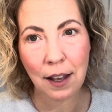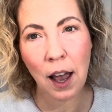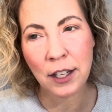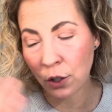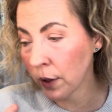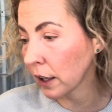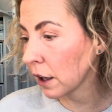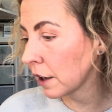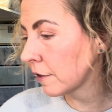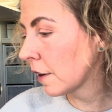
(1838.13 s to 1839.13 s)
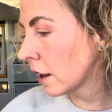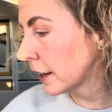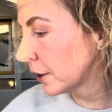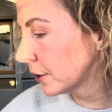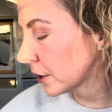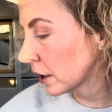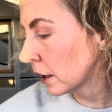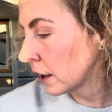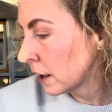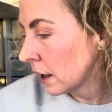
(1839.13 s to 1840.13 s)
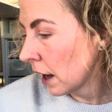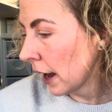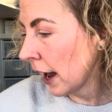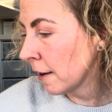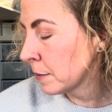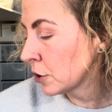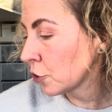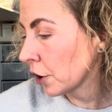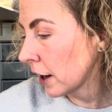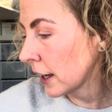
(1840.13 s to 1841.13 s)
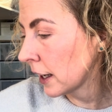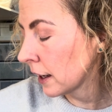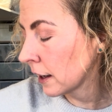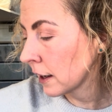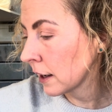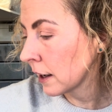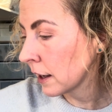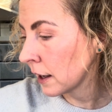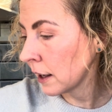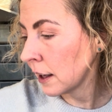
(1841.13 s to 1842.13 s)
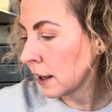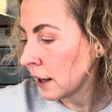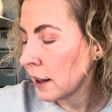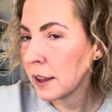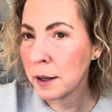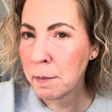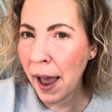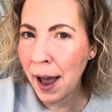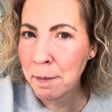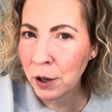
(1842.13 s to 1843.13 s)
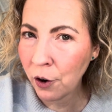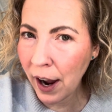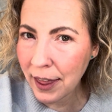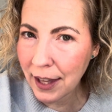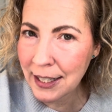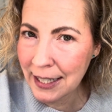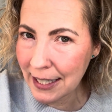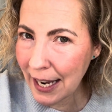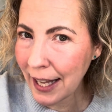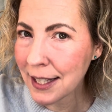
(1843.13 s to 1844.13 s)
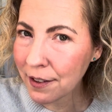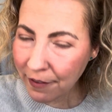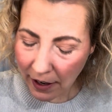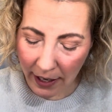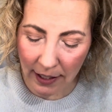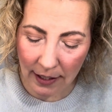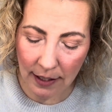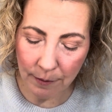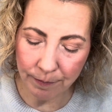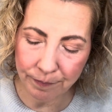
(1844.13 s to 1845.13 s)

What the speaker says: I do get a lot of fallout, I have been trying the Pat McGrath Intensifies.